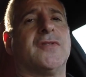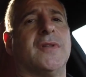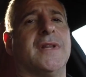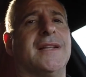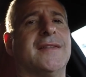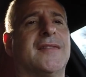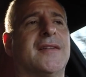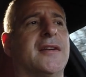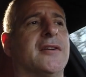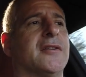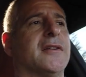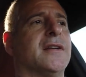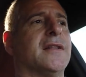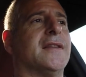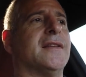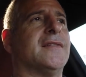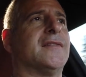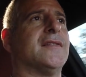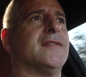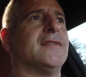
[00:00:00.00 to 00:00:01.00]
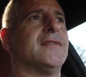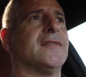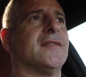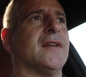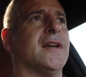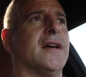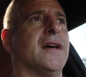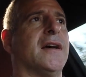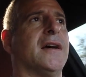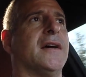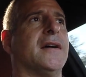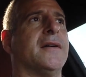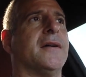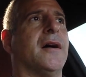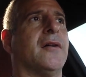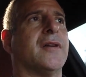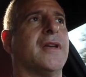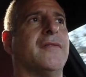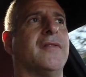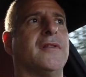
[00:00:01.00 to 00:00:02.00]
So let's hear it. This is
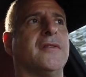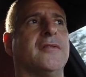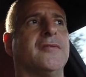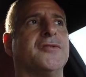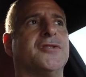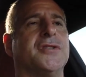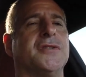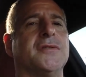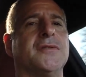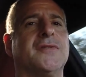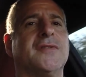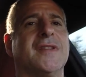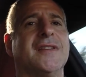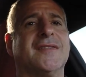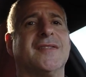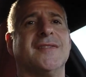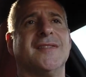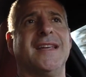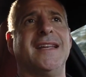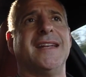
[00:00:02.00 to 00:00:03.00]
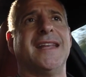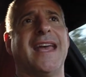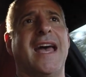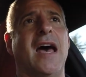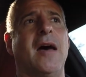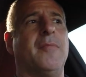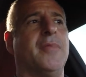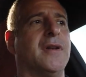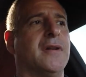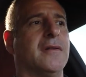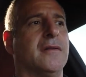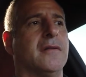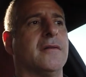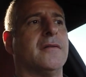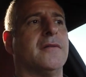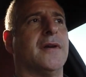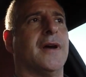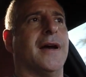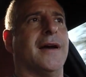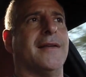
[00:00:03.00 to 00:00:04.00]
I'll give it a little juice. This is in cabin.
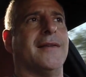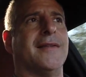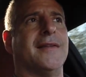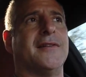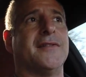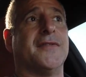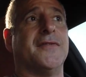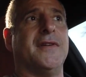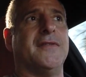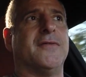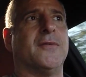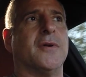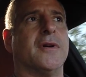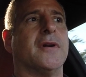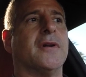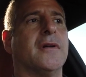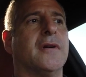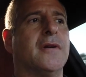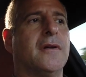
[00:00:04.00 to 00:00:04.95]
There's V4.